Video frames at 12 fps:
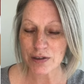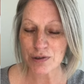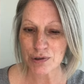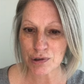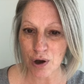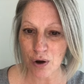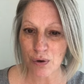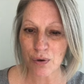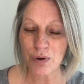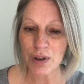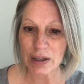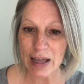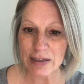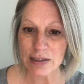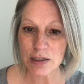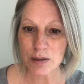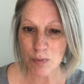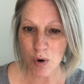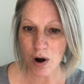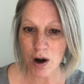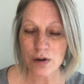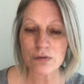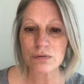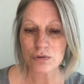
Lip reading: So less is more.